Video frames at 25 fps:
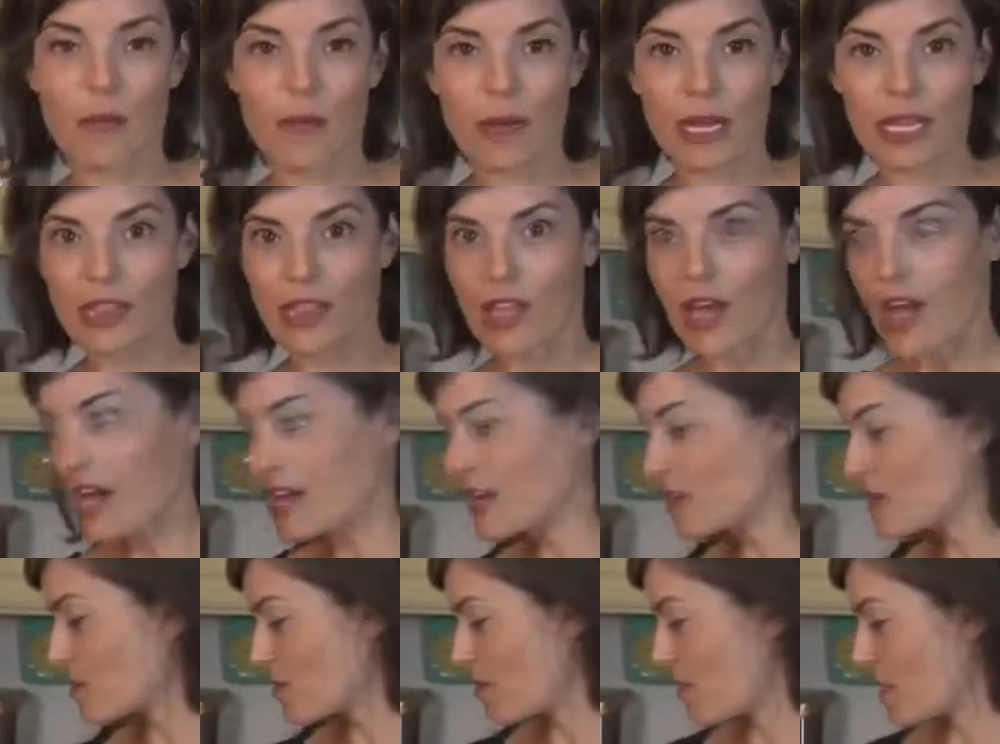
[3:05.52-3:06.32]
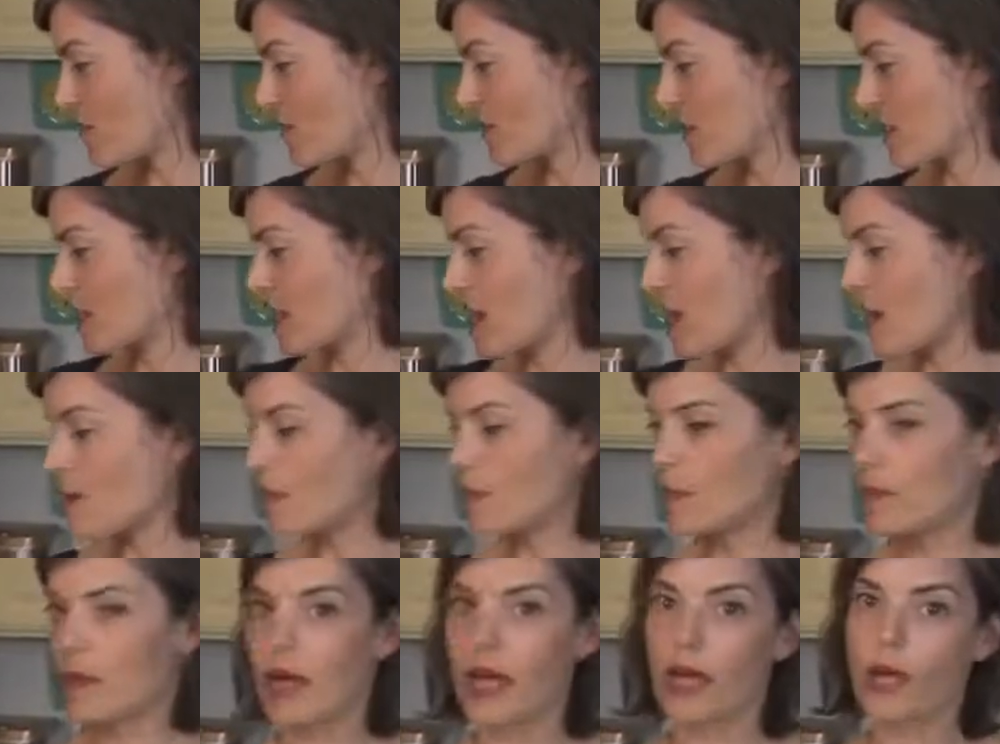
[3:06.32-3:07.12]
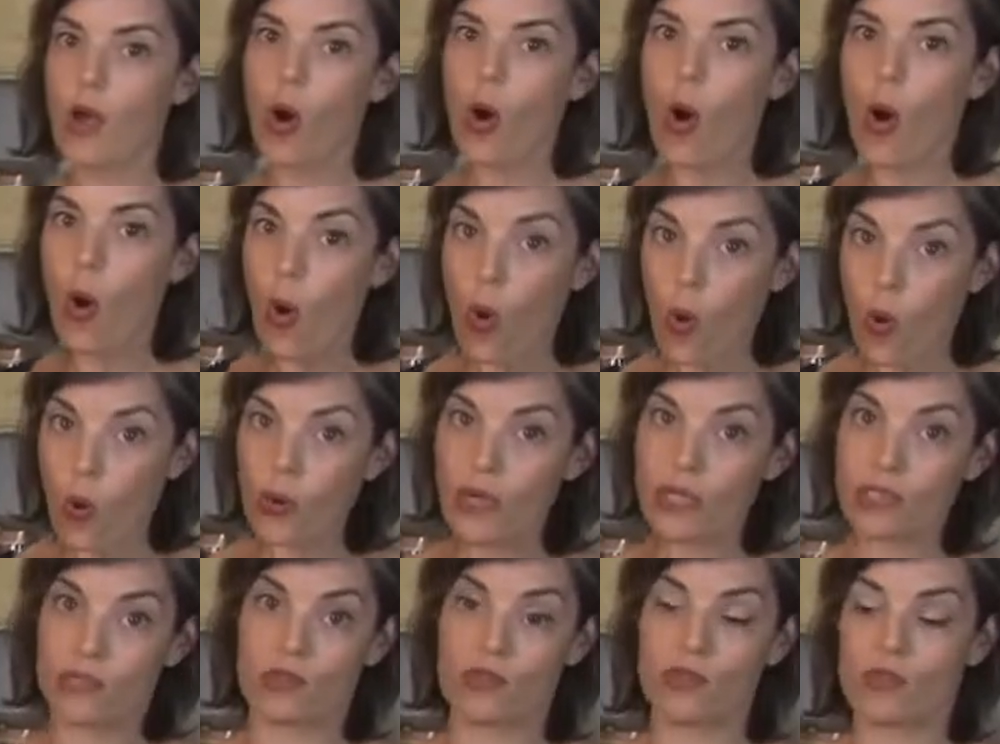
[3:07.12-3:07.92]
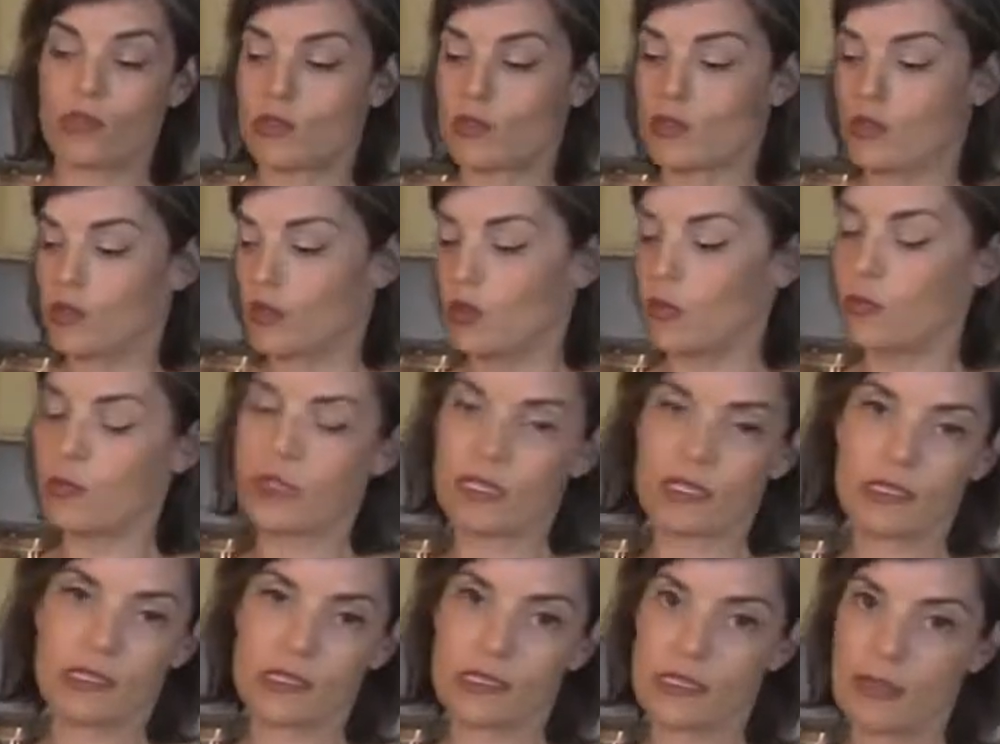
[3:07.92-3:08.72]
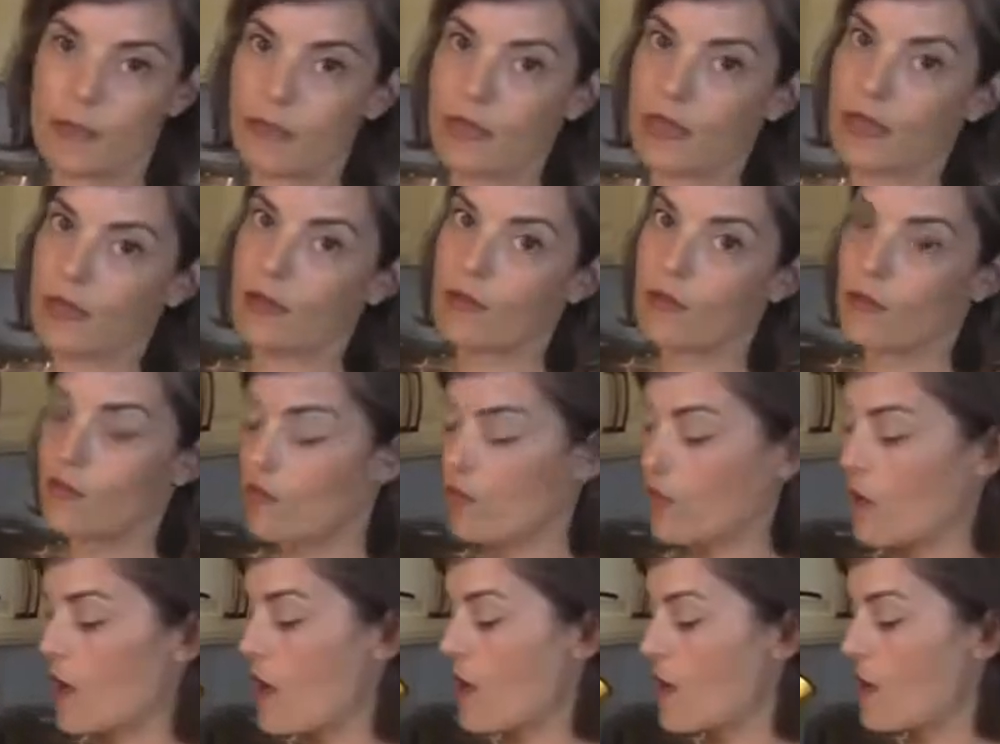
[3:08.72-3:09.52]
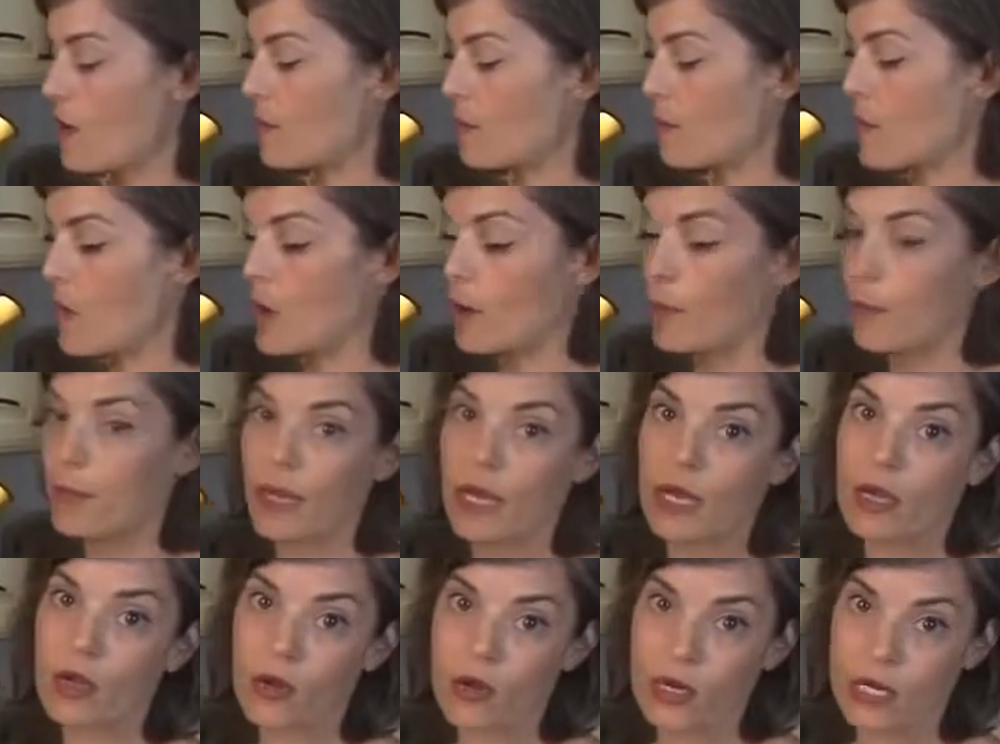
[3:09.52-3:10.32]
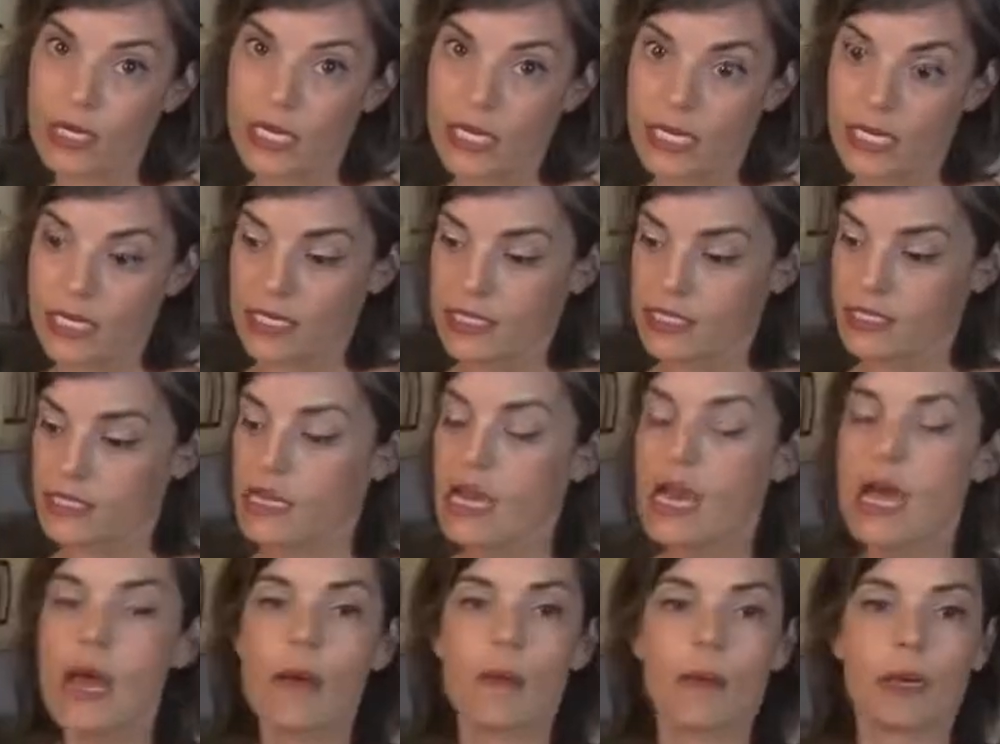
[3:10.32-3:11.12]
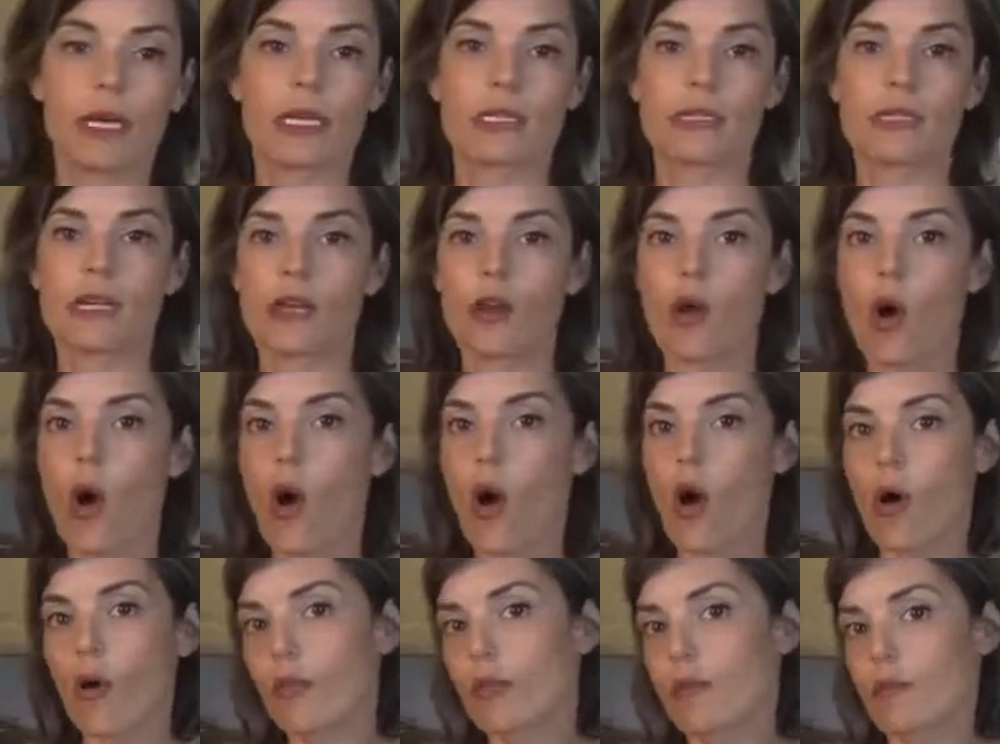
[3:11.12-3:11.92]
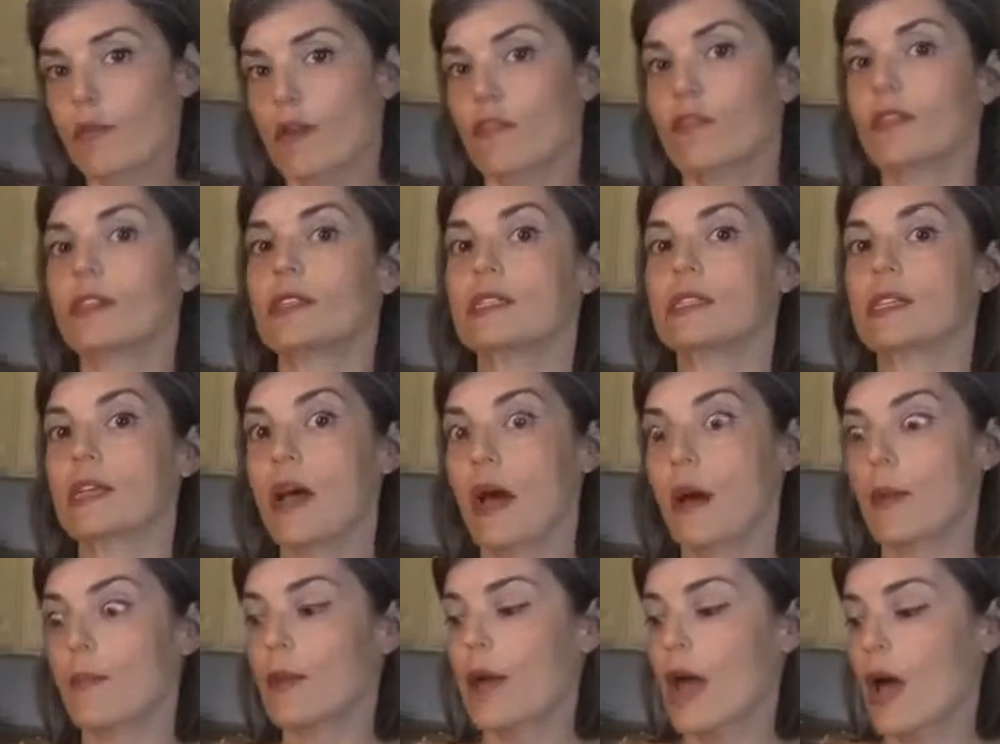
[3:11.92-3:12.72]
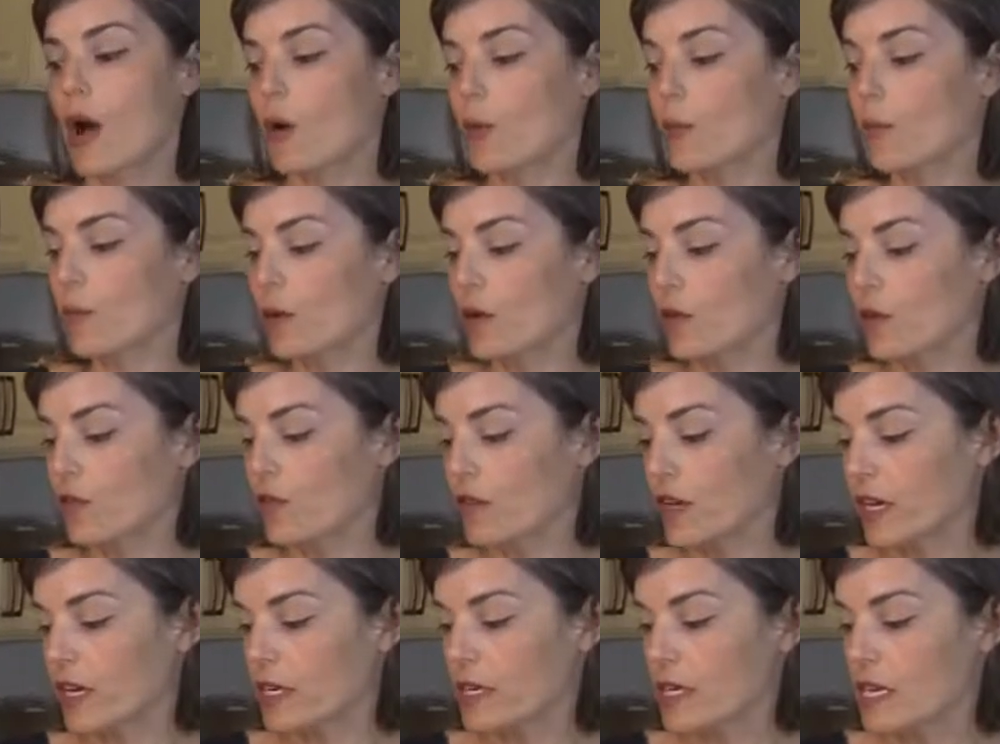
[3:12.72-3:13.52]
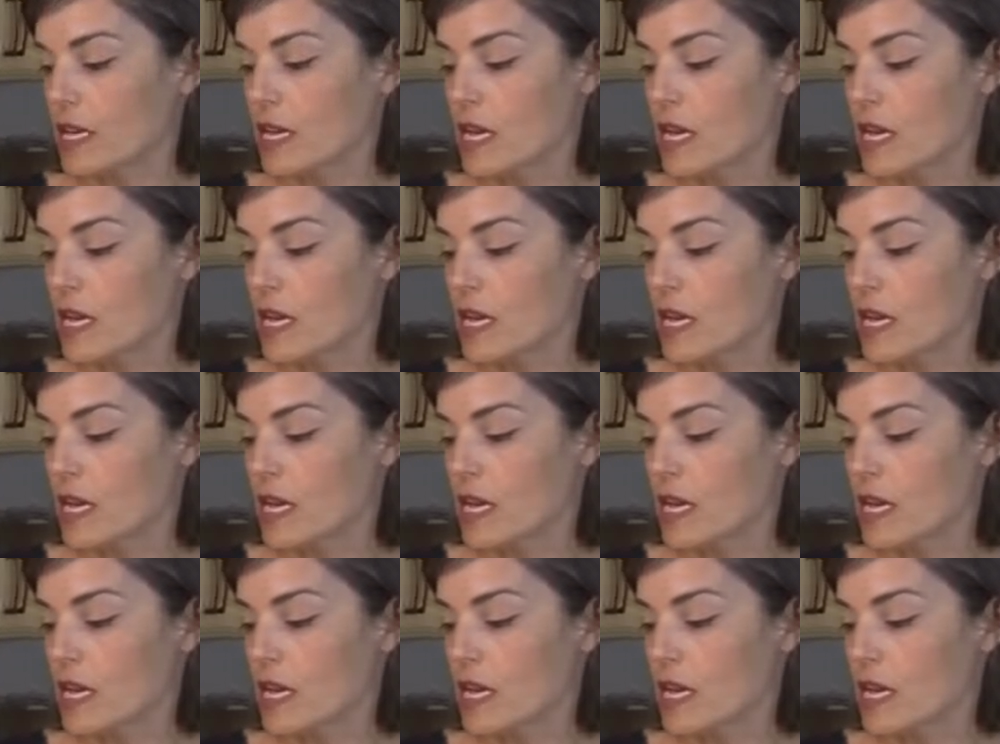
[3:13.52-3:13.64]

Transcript: my lined muffin cup, I always use a scoop. This is something from our bakery days, because then all the muffins come out perfect.